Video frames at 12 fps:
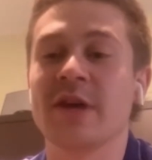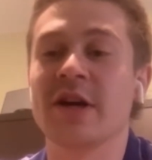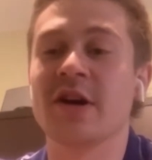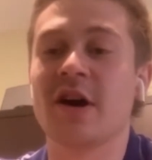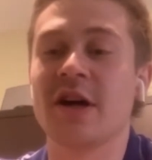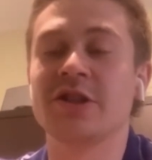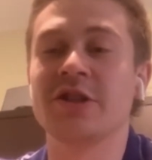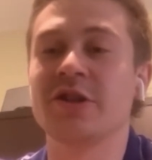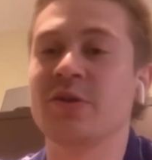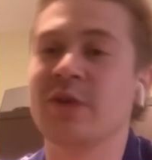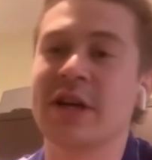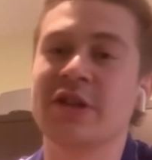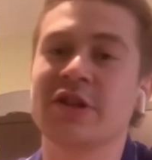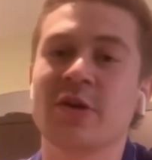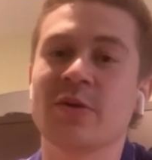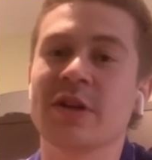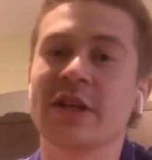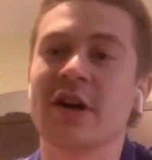I got you when I don't
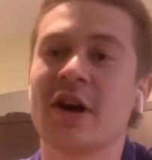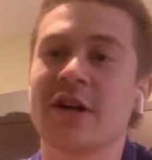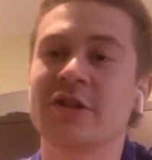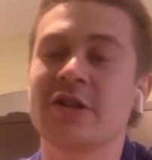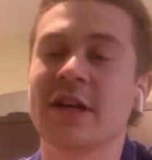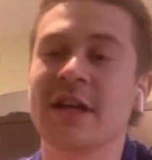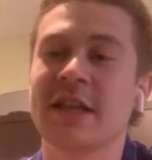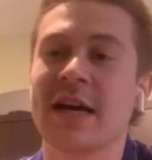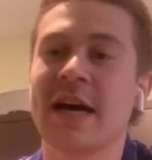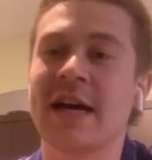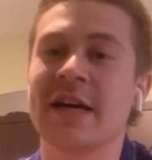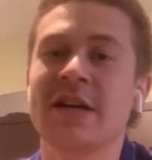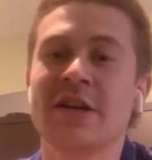really got you like that.